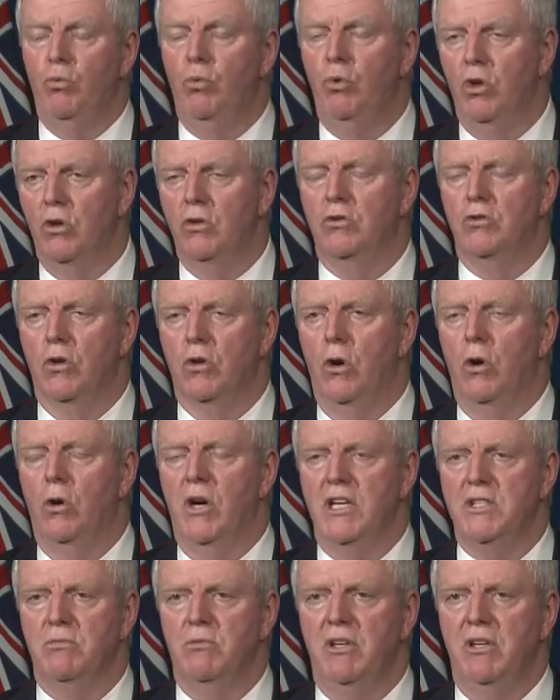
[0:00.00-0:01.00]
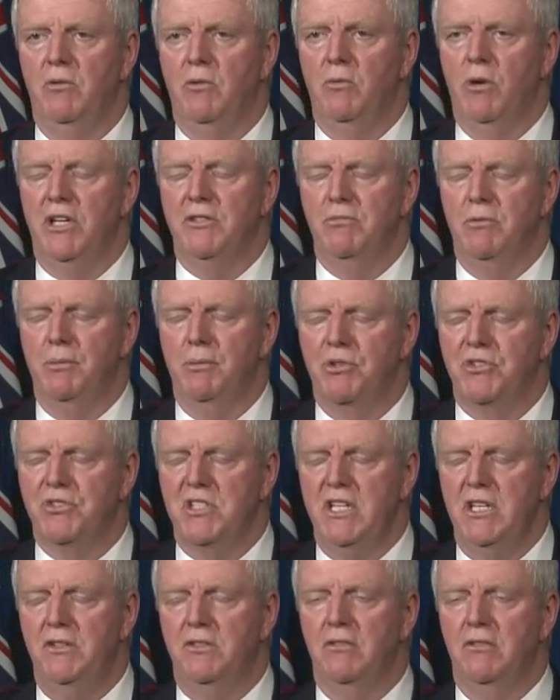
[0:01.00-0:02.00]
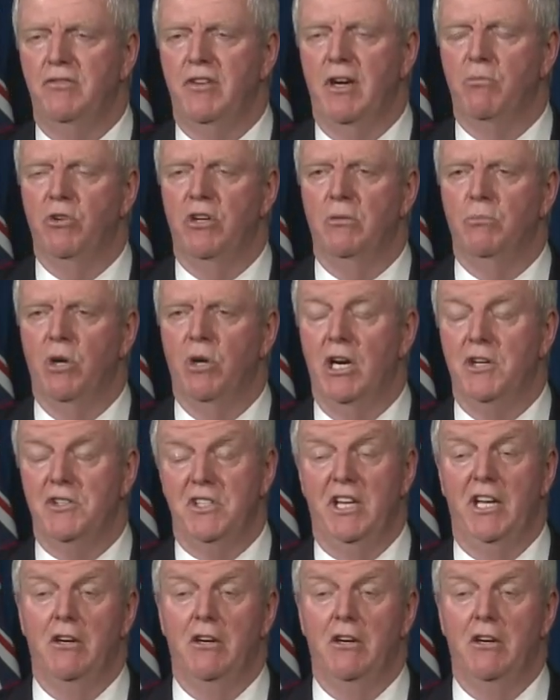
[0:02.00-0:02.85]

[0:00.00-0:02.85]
will grow as we proceed through February and March,